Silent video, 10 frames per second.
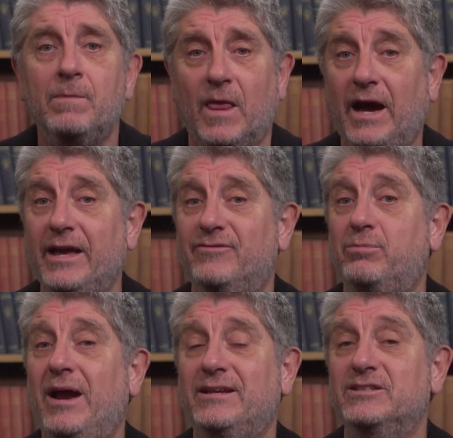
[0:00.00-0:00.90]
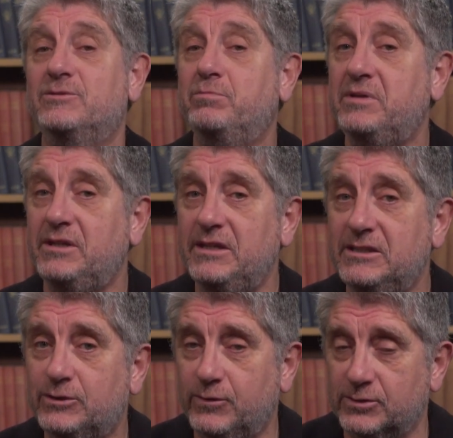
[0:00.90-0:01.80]
I have practiced
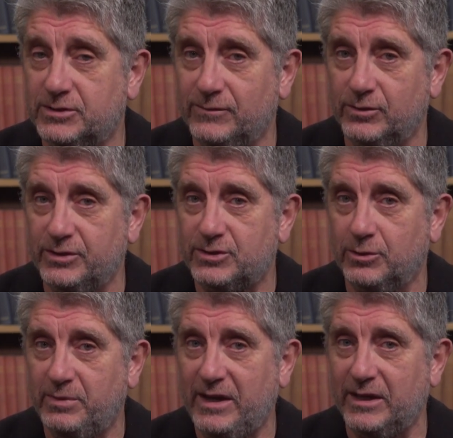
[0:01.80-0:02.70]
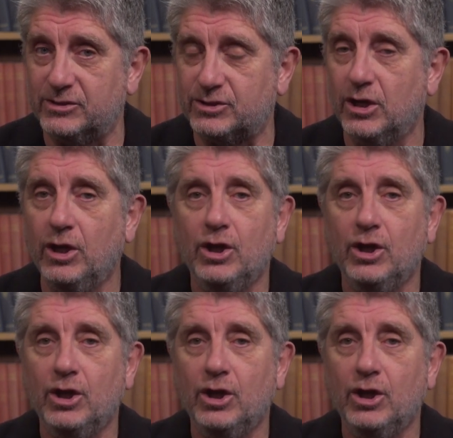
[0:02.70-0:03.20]
peaceful civil disobedience.